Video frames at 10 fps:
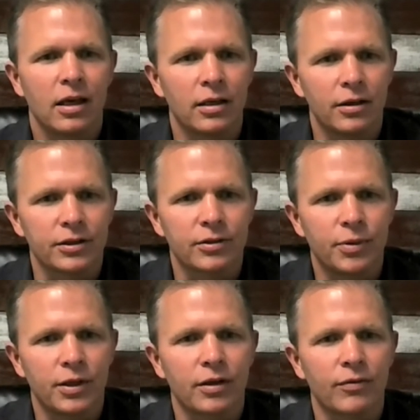and you're
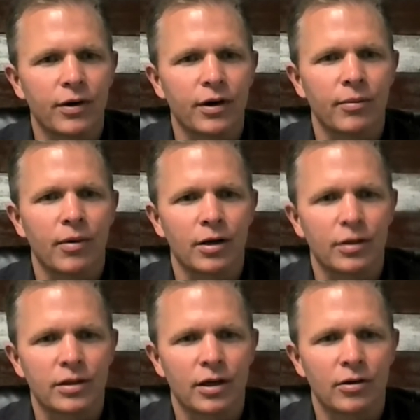speaking very
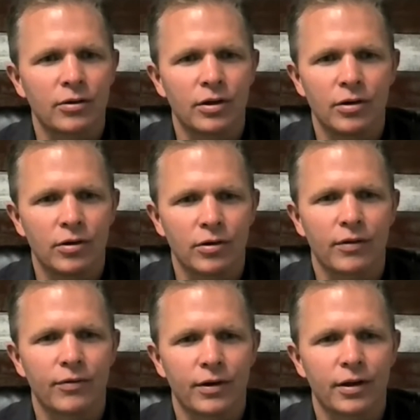monotone and you don't
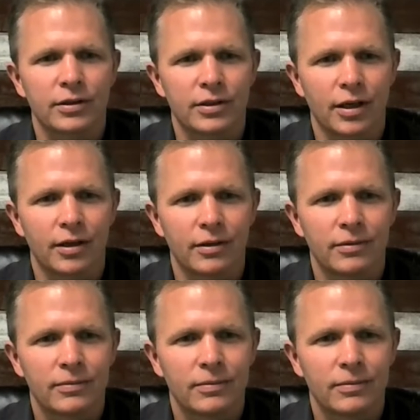get very excited,